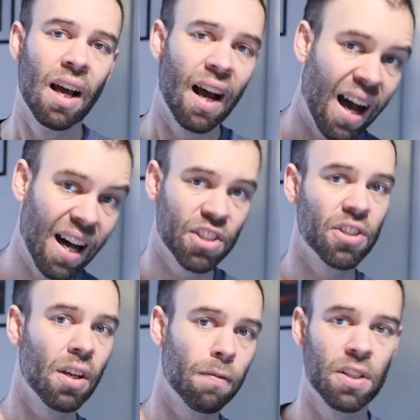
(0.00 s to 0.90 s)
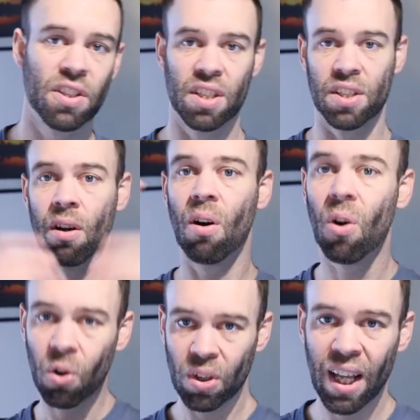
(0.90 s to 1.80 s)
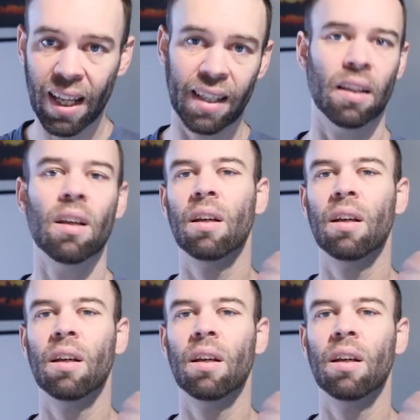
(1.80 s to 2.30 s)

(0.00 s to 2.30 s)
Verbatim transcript: hard surfaces all day.